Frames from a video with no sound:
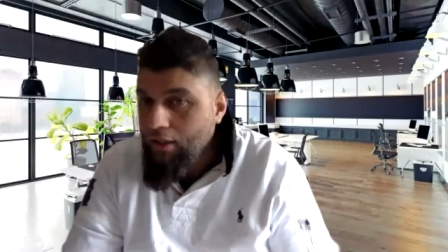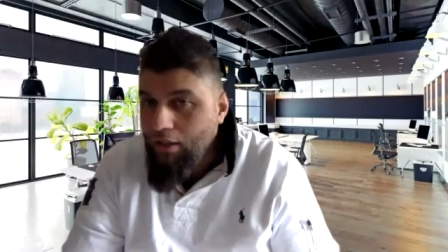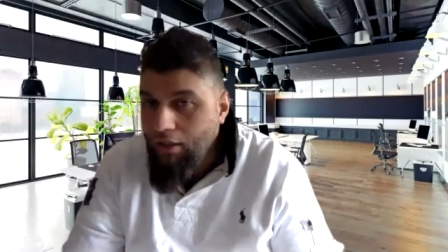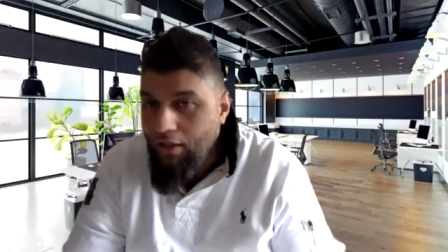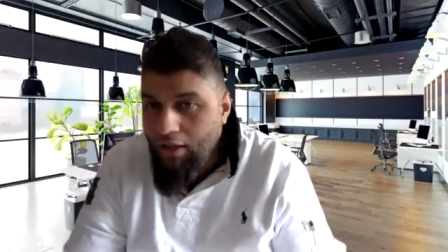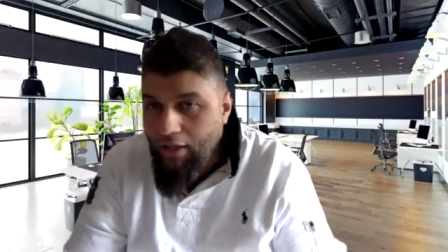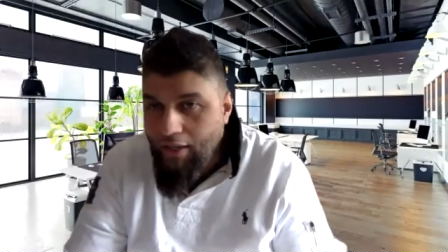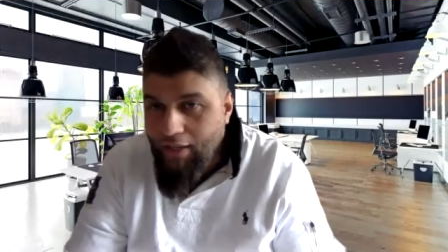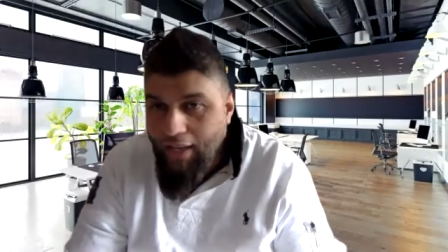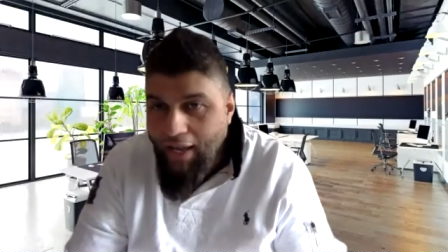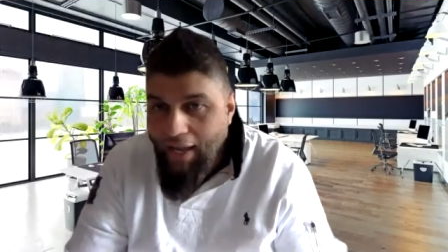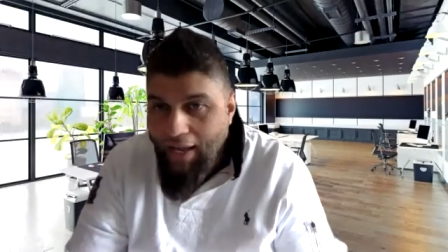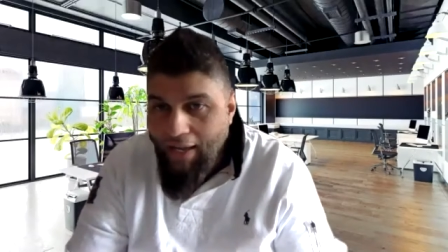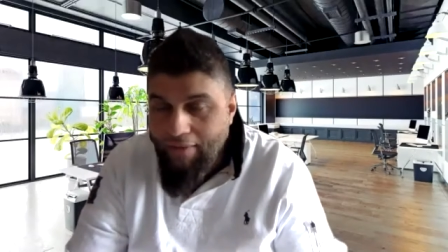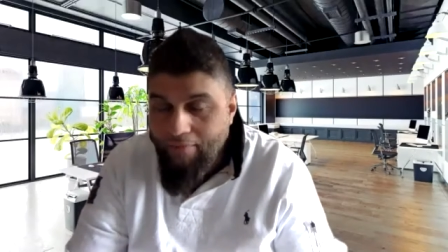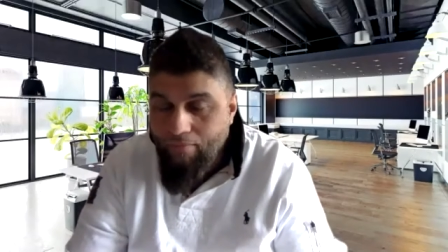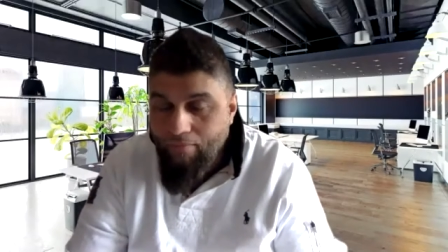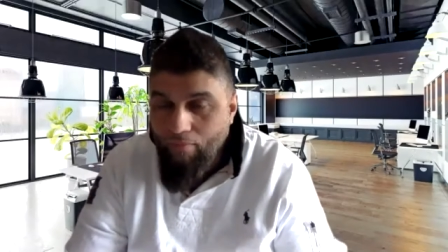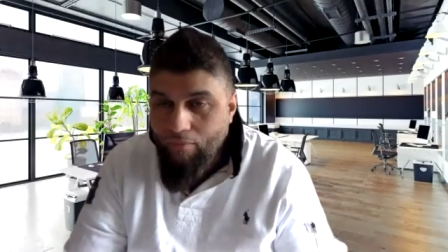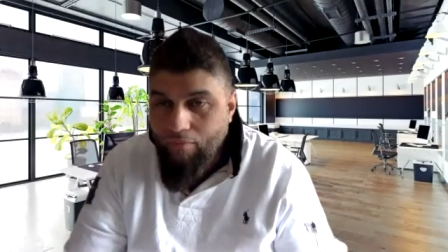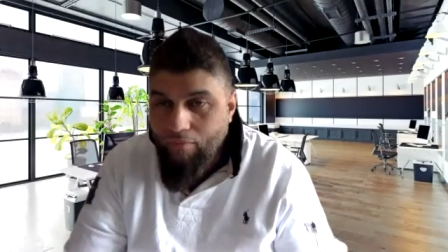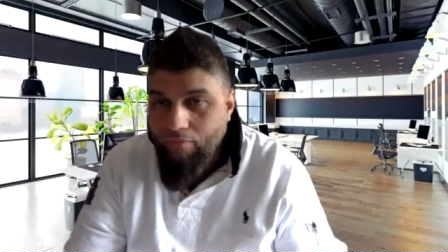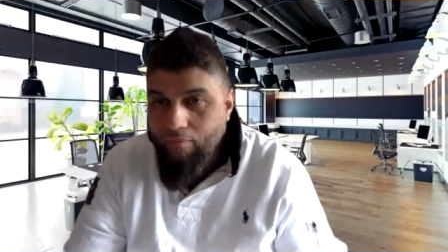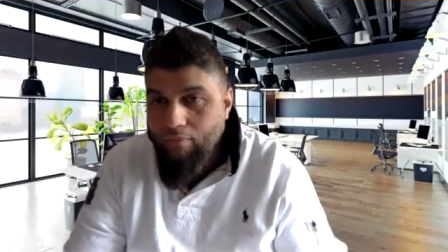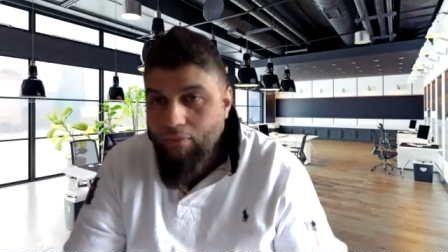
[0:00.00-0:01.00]
Again,
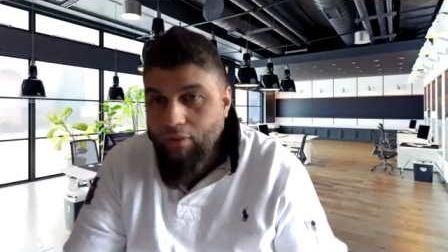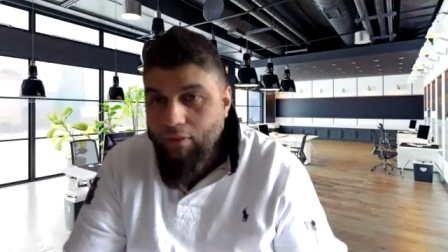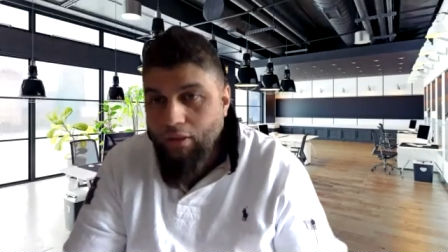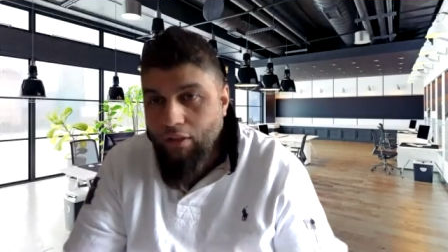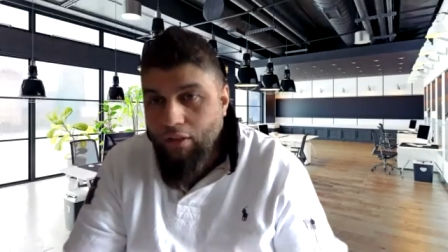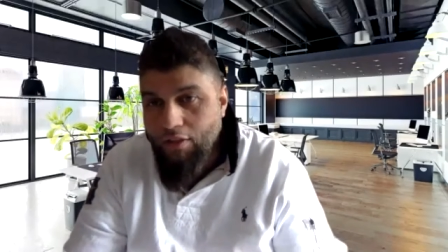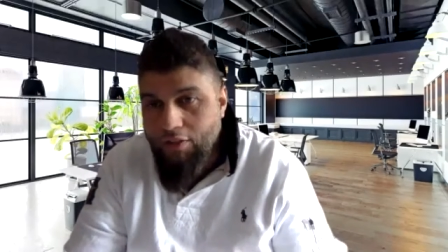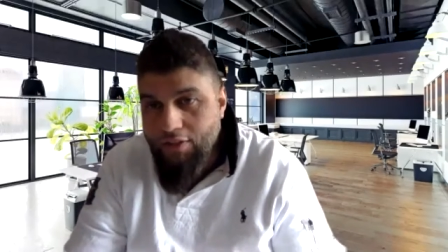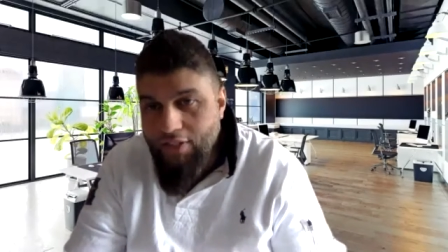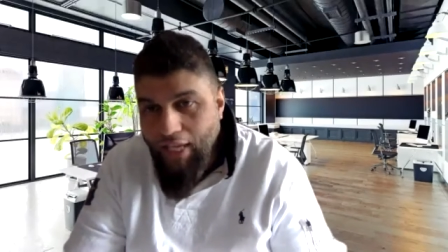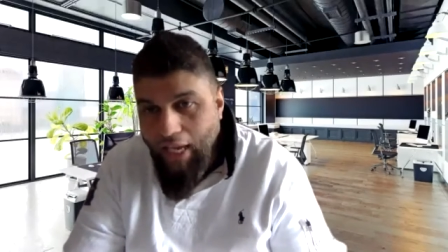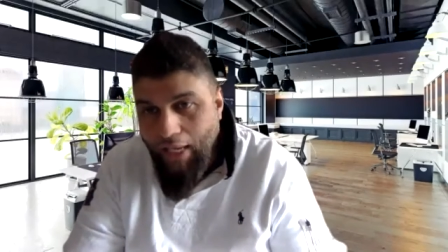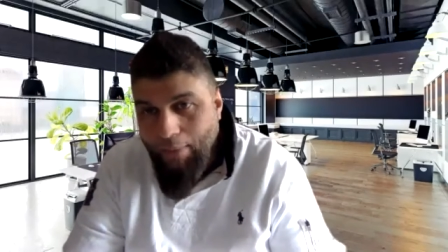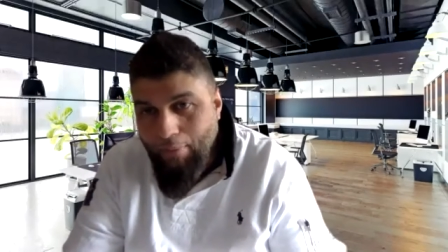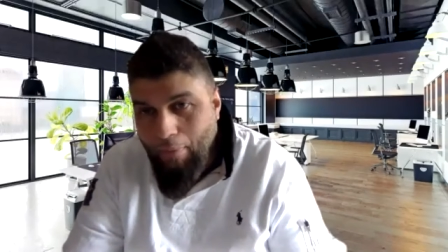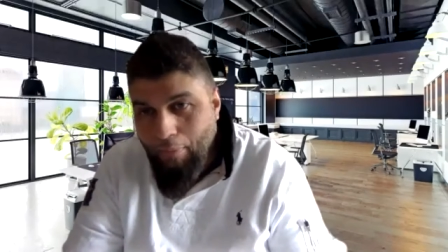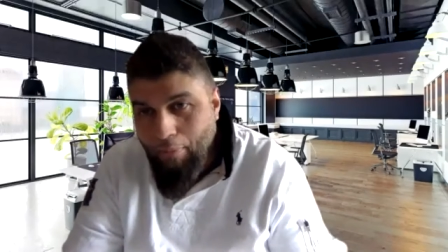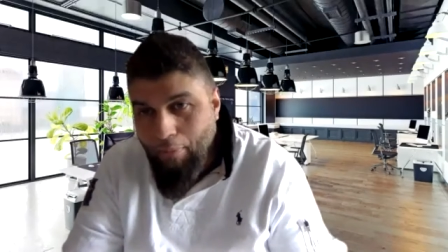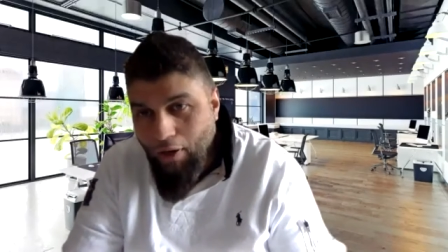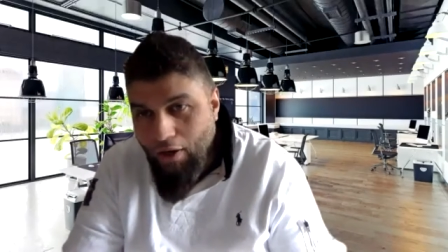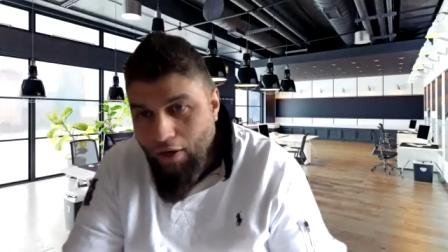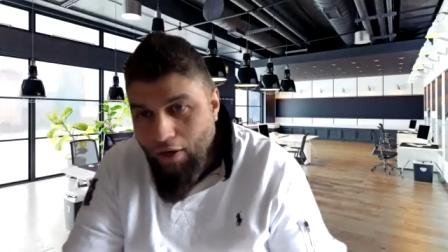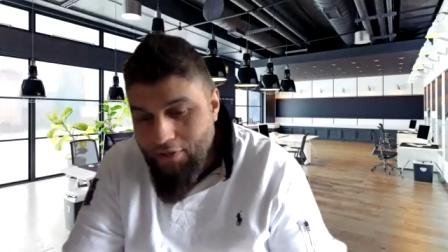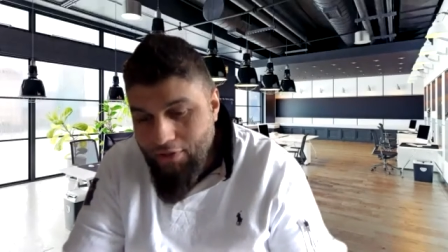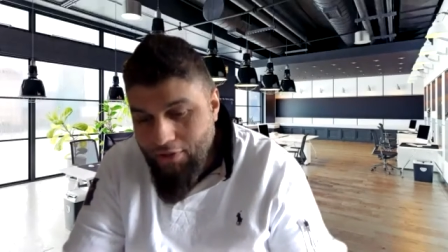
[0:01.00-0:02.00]
the same
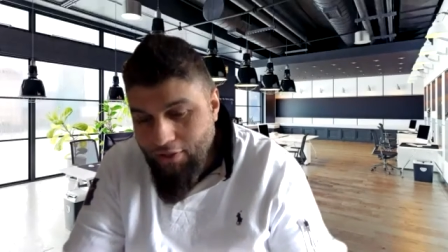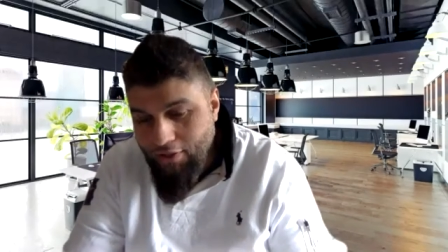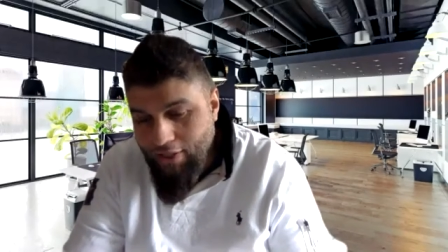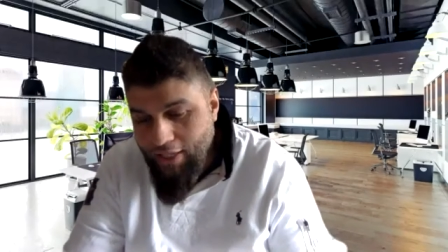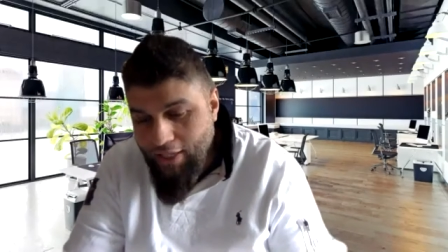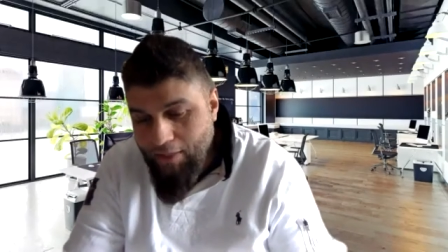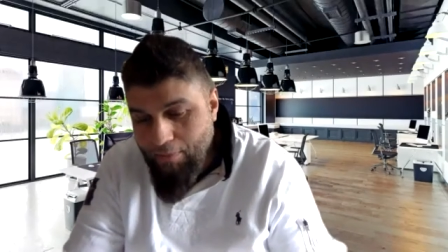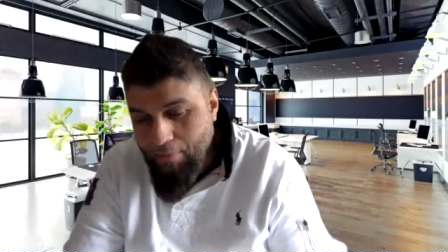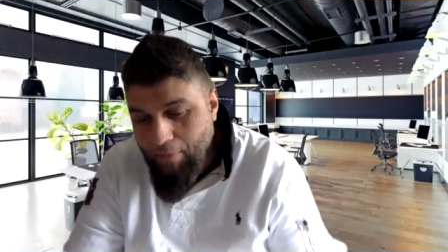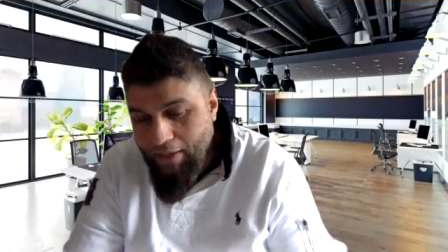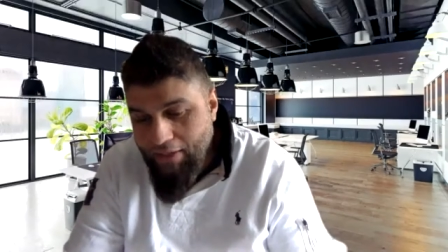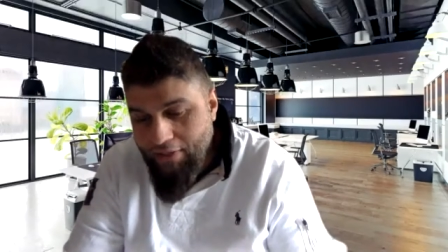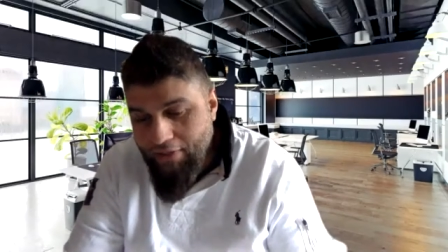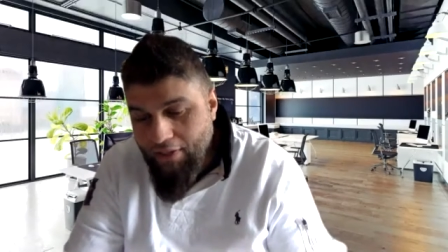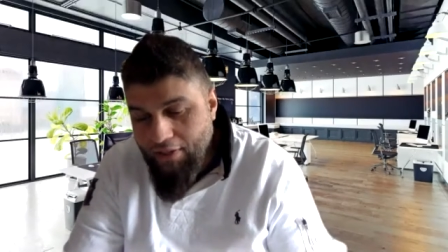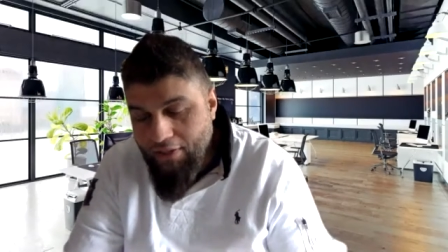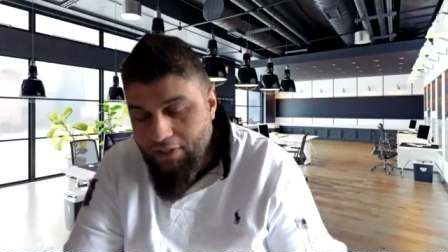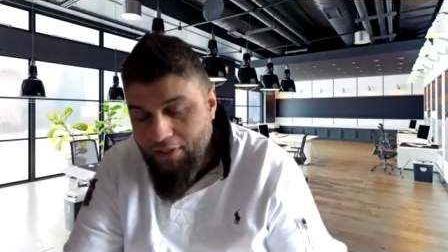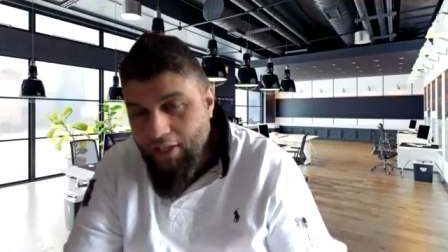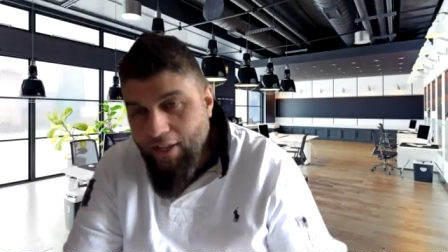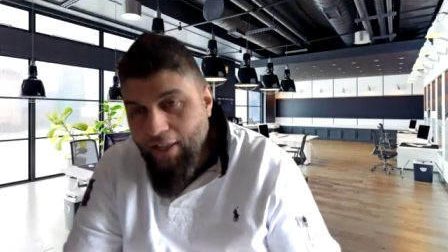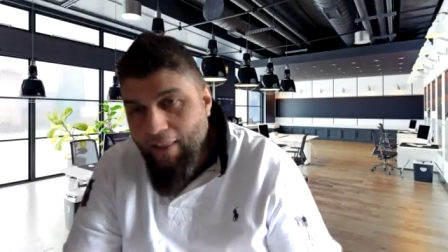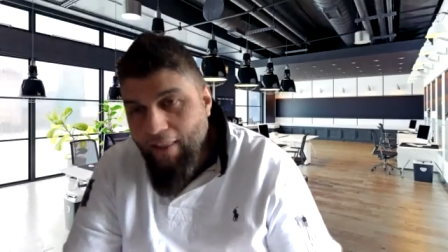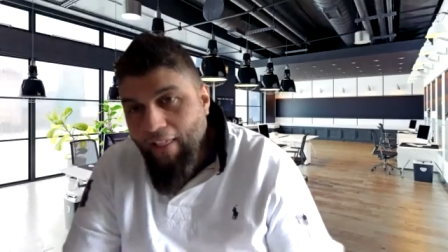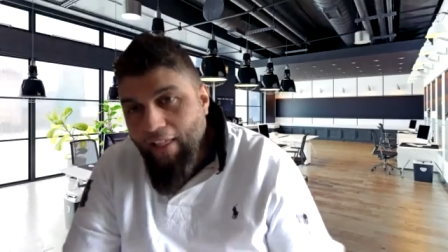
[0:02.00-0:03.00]
applies to this business.